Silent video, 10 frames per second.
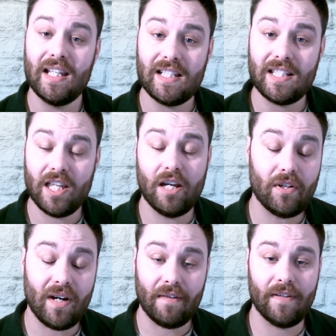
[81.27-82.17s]

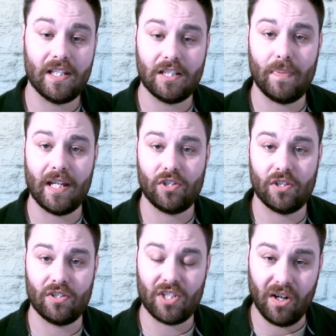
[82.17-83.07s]
Thermographic
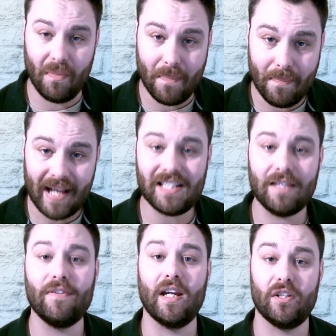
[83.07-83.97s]
inspections are
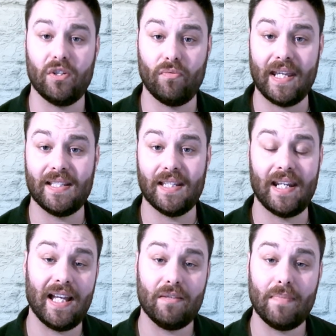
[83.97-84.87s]
massively underrated
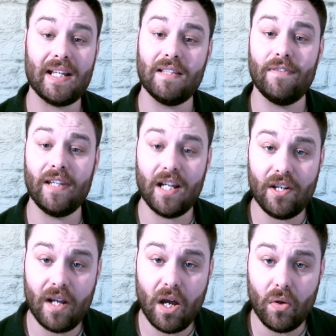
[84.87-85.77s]
and massively
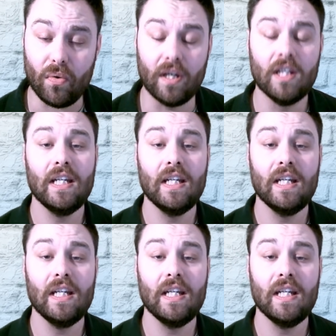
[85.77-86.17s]
unknown.